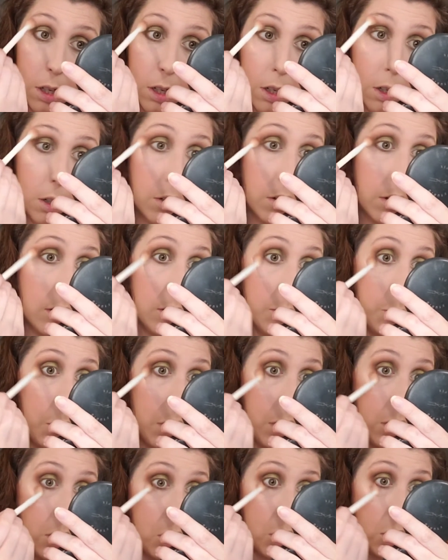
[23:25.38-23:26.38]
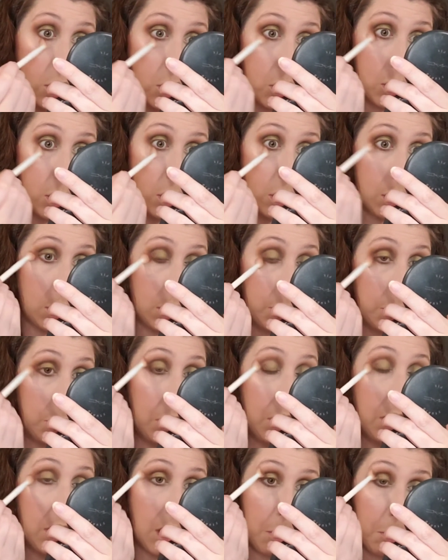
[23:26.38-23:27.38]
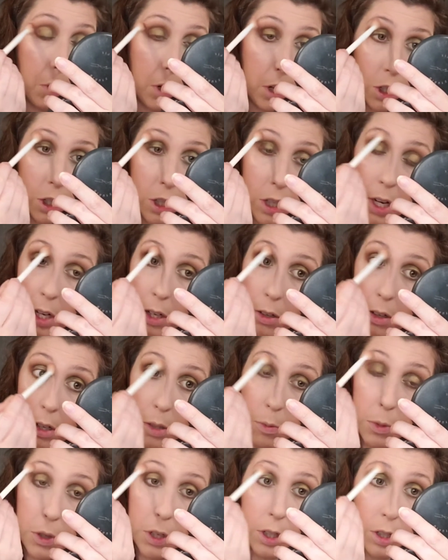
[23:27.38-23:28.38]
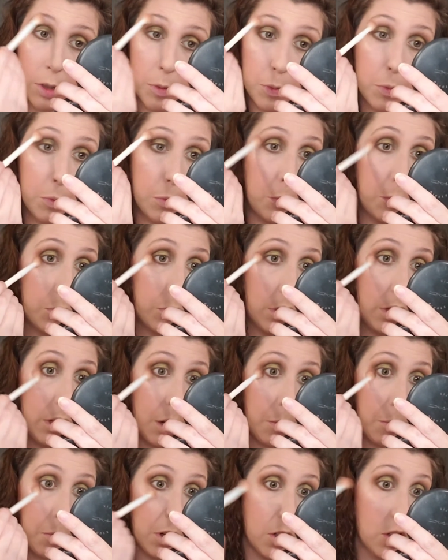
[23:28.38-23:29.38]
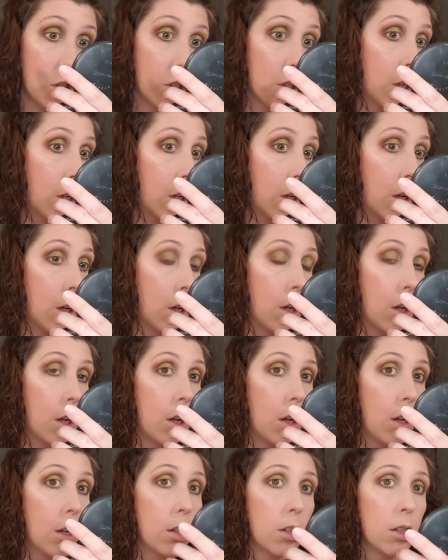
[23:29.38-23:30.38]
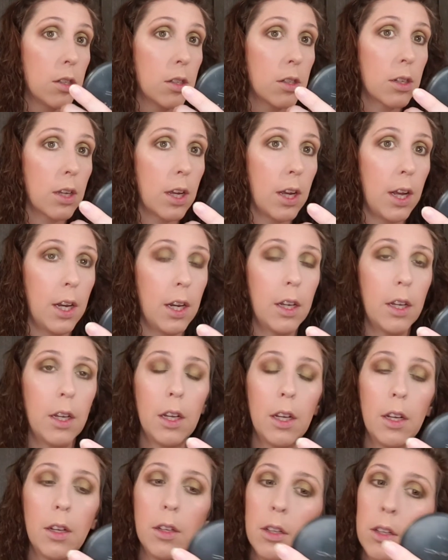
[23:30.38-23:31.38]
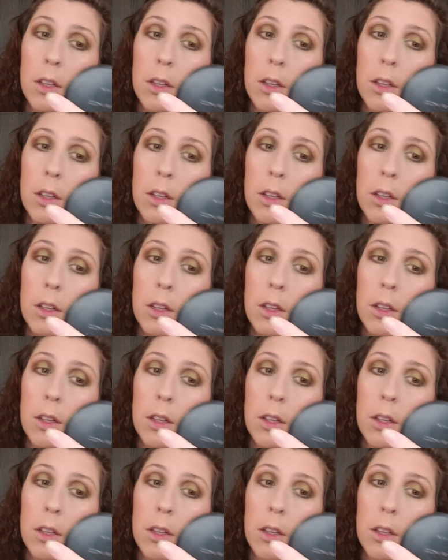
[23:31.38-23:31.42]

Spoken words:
crease brush. Blending brush, not crease brush. Blending brush. Just kind of